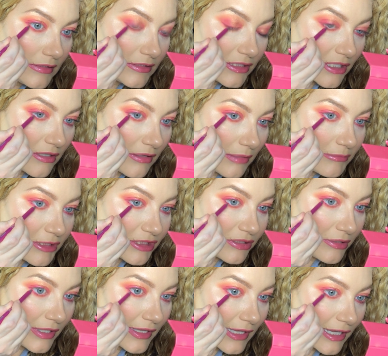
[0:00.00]
So I'm just
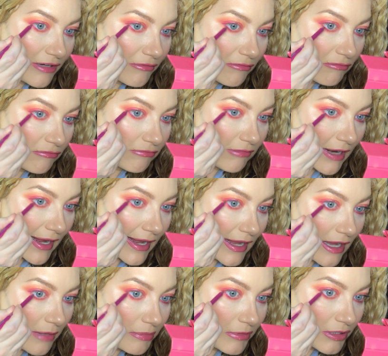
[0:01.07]
going like right
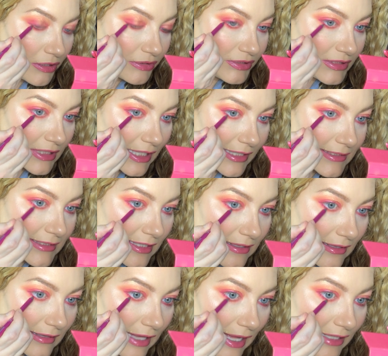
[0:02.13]
up close next to
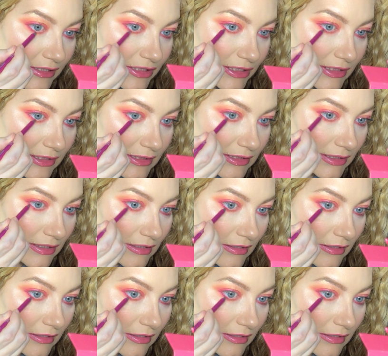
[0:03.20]
the lashes,